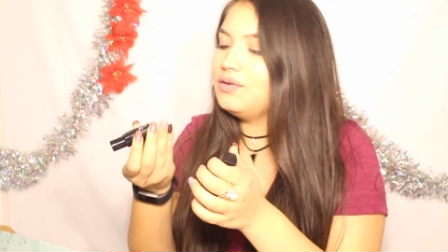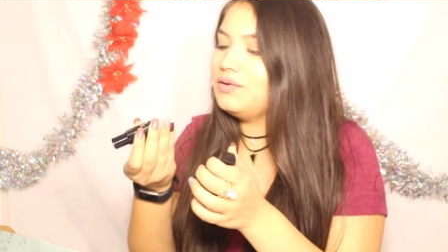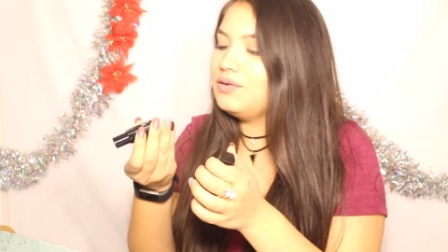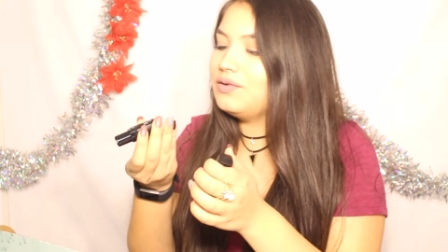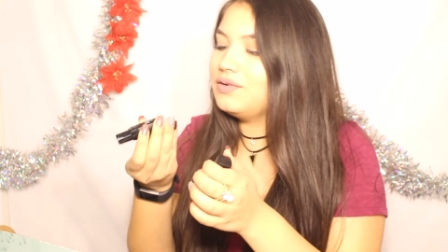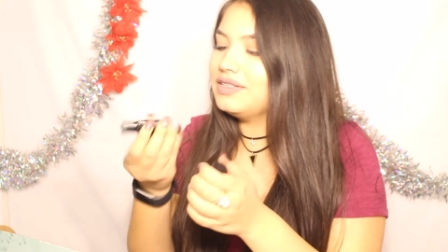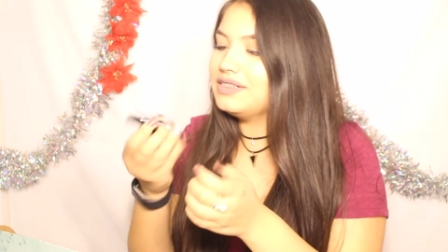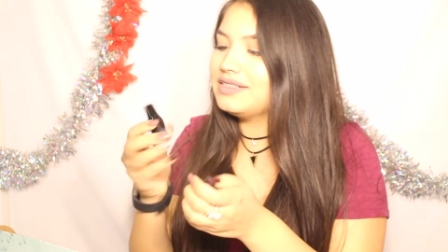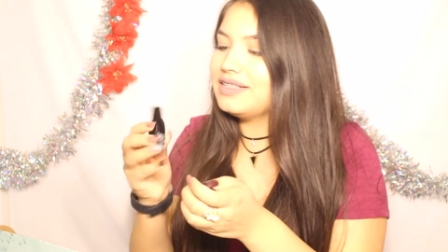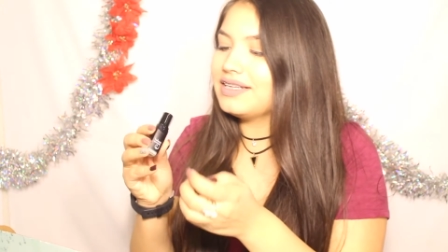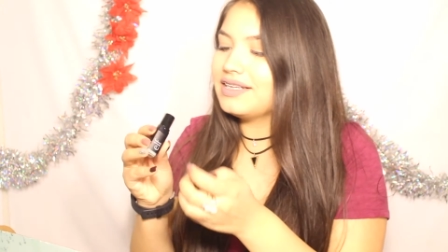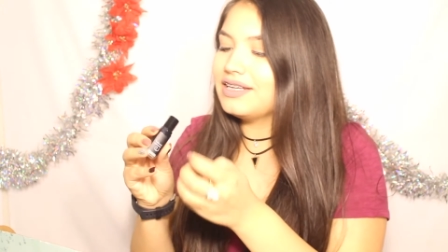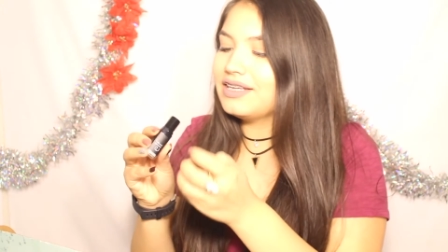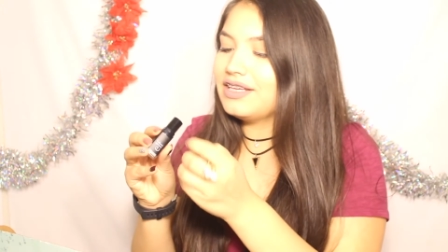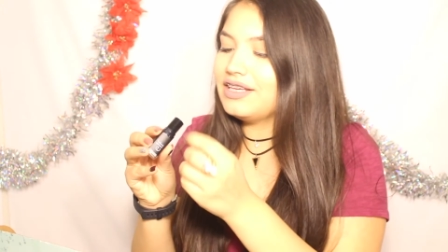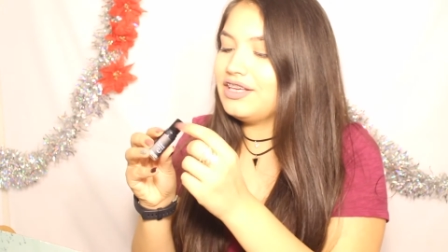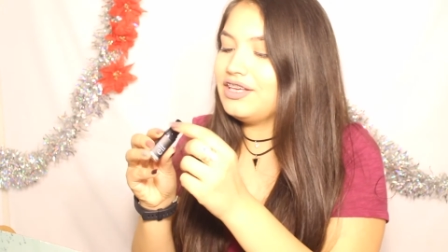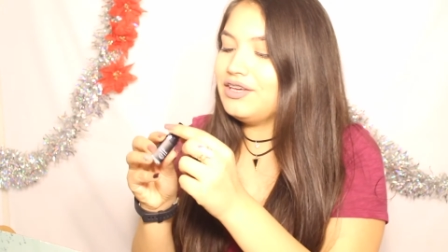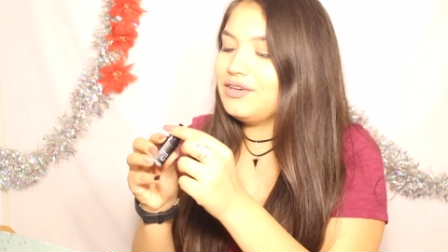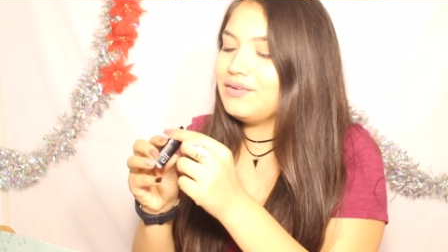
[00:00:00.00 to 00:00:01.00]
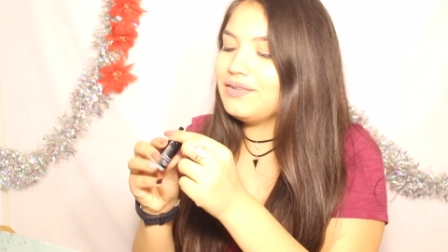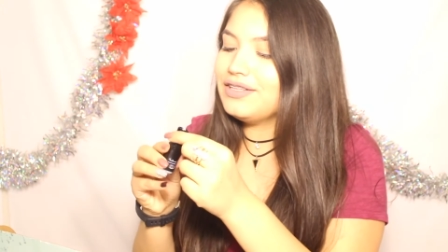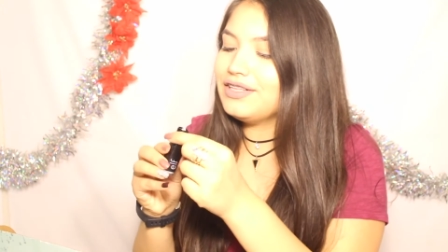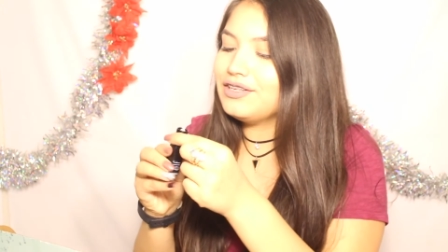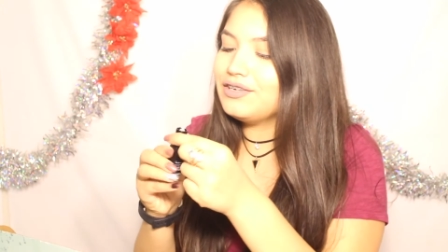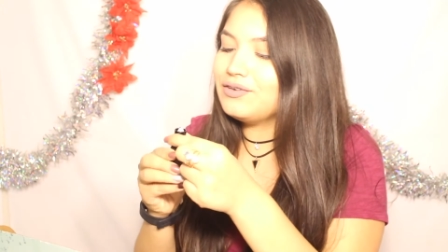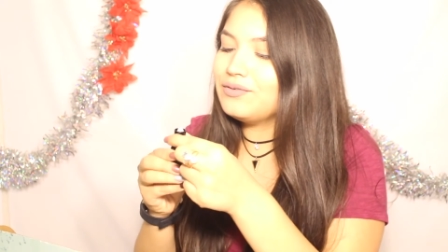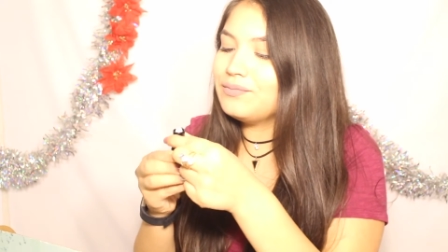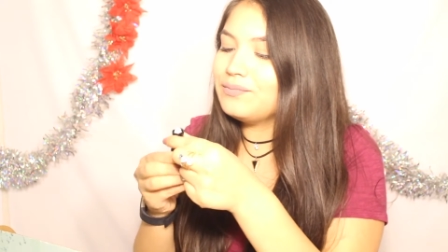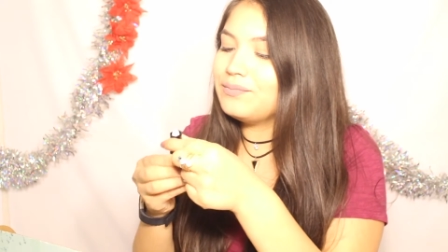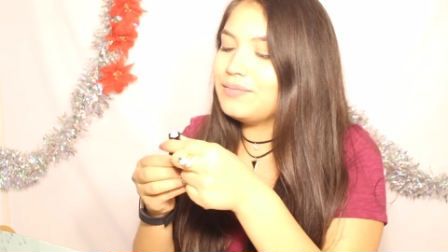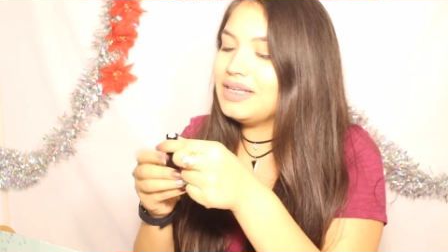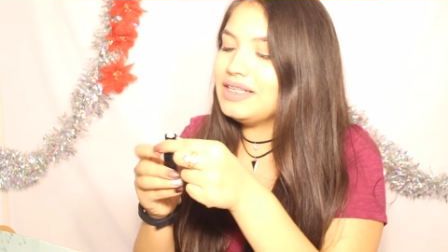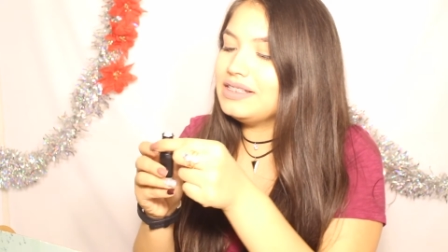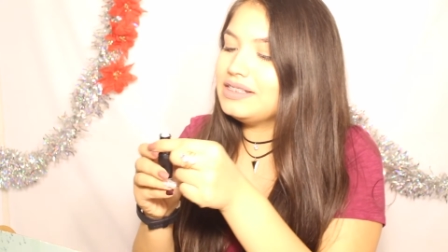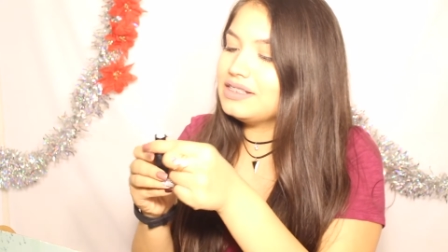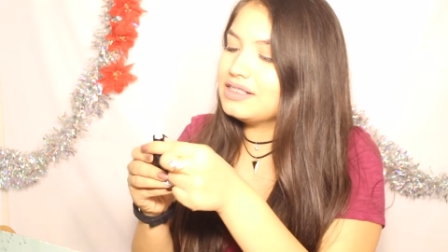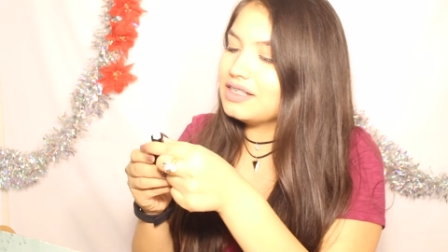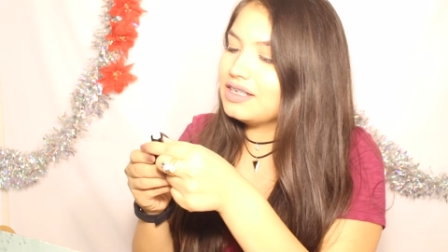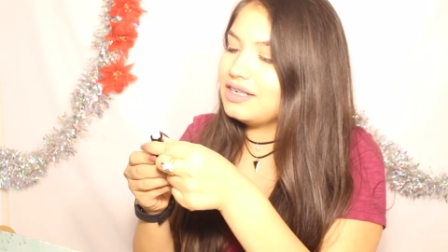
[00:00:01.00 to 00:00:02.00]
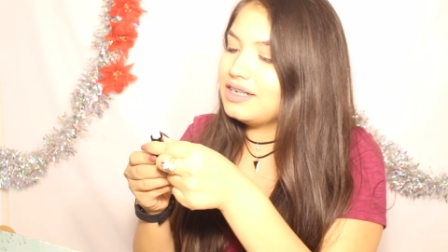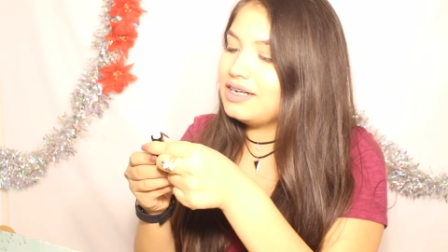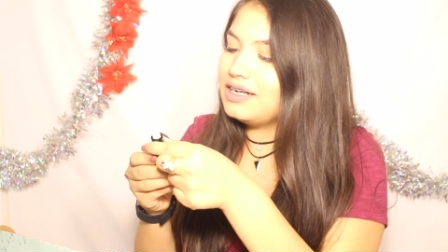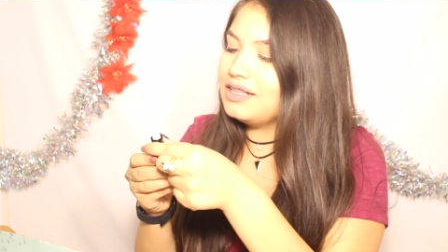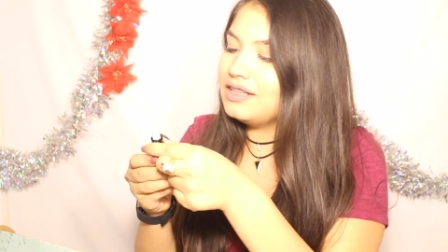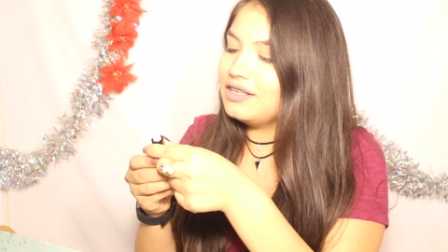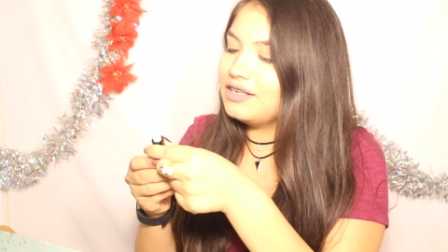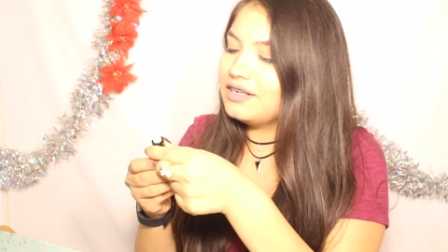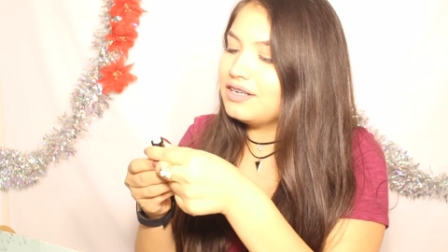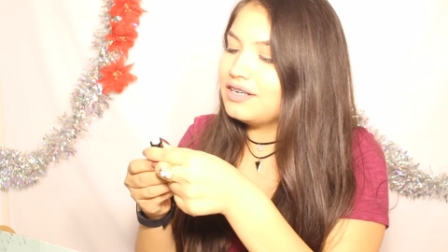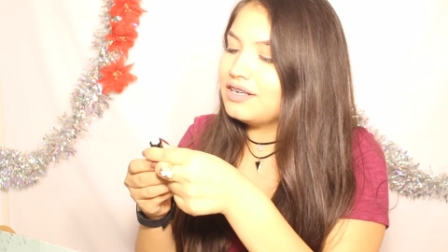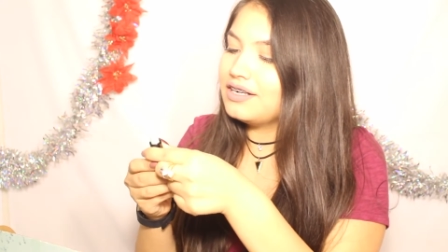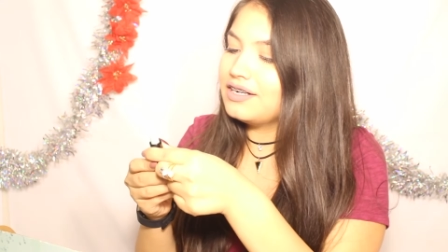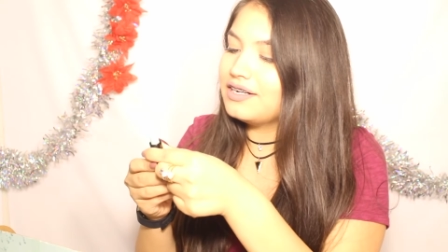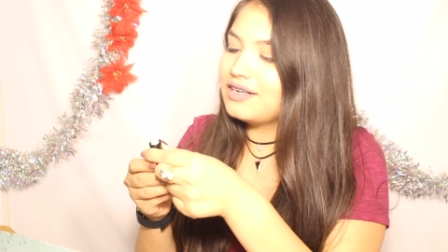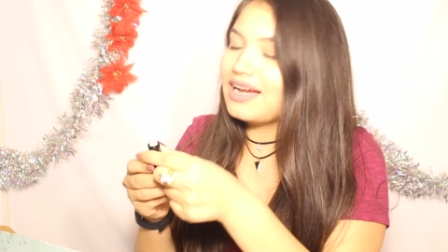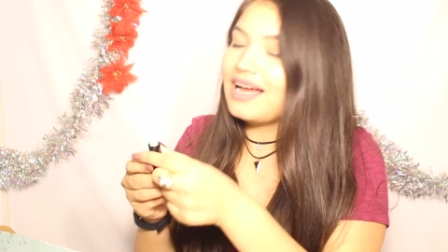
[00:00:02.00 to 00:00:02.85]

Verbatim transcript: Ooh, it's like a cute little mint color.